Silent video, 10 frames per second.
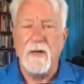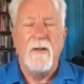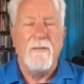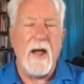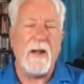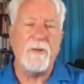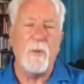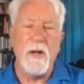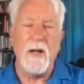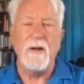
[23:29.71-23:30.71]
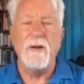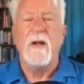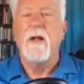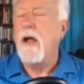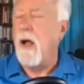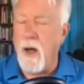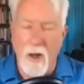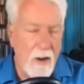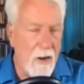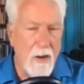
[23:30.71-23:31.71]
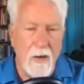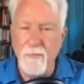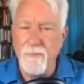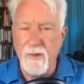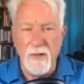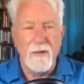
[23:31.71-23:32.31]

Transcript: that's when all of the